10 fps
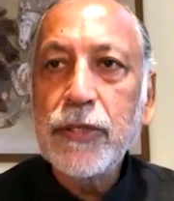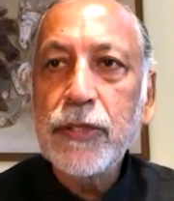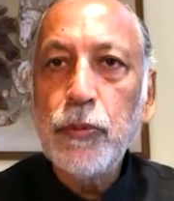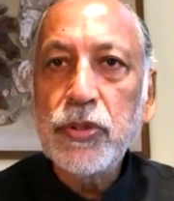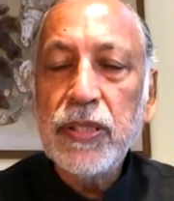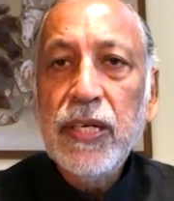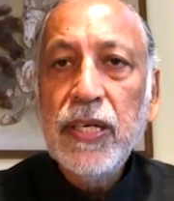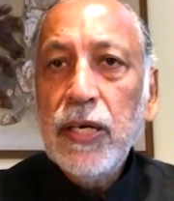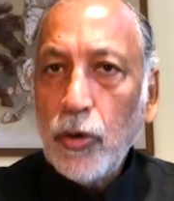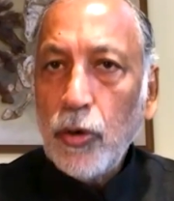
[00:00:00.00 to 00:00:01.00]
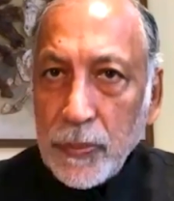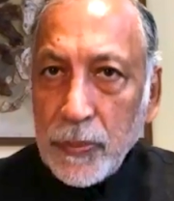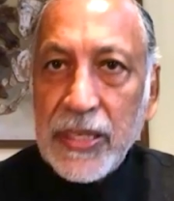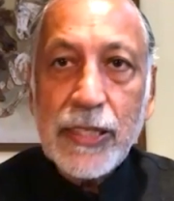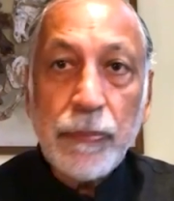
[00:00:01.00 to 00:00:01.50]
exposure. Also
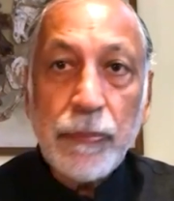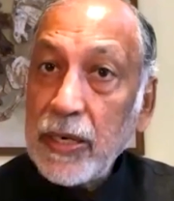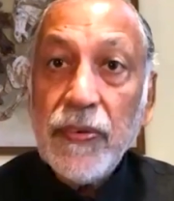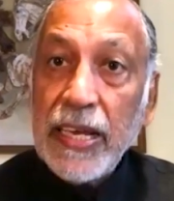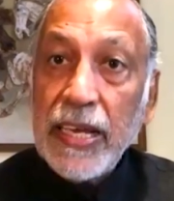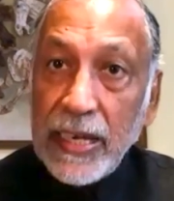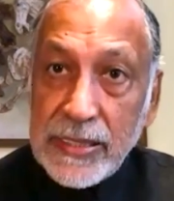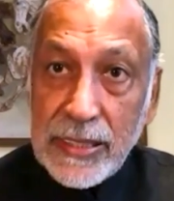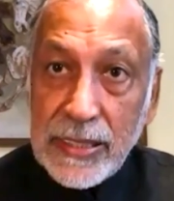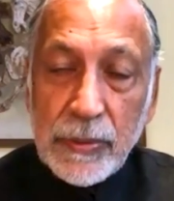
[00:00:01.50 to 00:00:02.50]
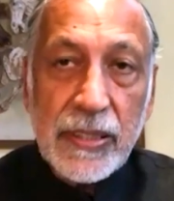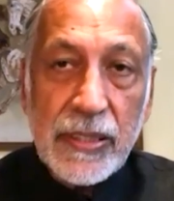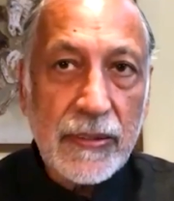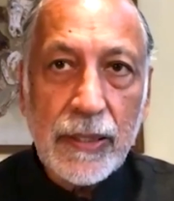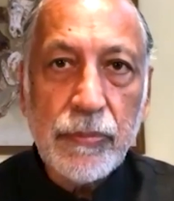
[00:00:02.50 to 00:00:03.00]
we did as part of N I I T Limited
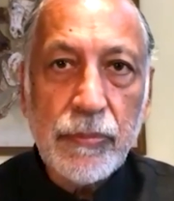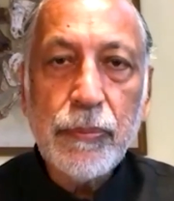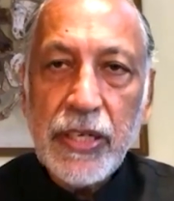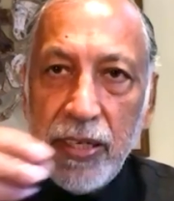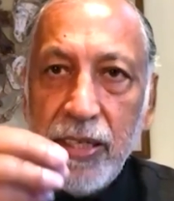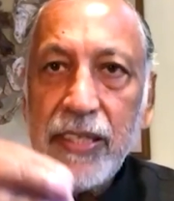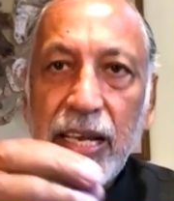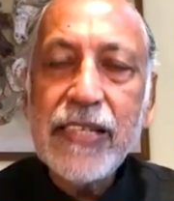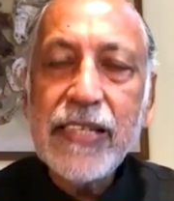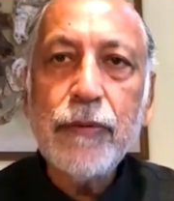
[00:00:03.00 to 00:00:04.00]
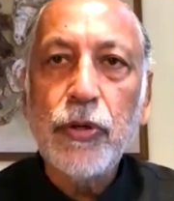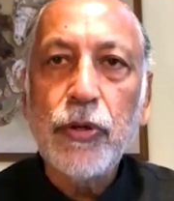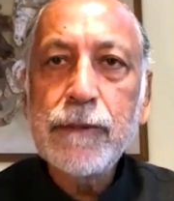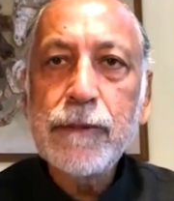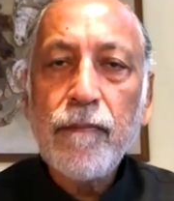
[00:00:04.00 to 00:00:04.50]
as a company. Mm-hmm. But here the idea was